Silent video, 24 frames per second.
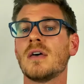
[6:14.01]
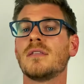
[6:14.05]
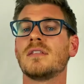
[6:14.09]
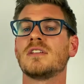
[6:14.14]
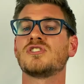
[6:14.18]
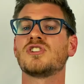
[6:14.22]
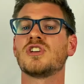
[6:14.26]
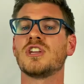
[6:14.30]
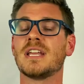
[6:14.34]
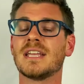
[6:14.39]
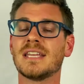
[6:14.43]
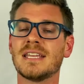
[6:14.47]

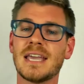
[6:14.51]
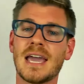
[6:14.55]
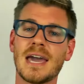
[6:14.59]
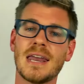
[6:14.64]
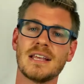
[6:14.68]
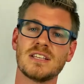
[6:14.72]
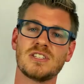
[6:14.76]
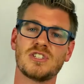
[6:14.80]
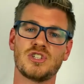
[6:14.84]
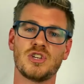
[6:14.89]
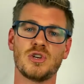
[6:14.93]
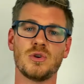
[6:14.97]
that's going to get
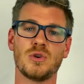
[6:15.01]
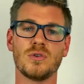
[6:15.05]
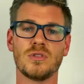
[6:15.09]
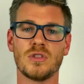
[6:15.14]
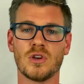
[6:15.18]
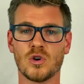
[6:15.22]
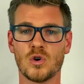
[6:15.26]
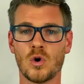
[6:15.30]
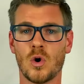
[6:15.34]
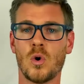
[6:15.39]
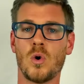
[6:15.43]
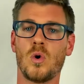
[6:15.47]
us to the
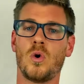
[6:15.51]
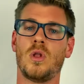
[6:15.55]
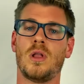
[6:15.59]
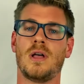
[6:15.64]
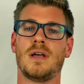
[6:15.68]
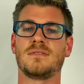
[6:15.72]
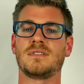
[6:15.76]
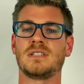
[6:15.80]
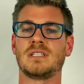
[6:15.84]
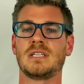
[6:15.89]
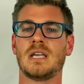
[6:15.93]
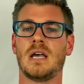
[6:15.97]
goal
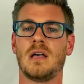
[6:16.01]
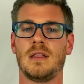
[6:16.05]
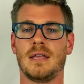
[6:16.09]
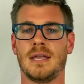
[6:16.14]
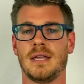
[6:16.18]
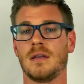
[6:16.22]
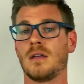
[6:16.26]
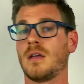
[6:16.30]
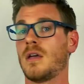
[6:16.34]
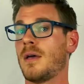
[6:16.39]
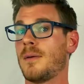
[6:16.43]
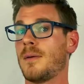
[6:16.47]
of selling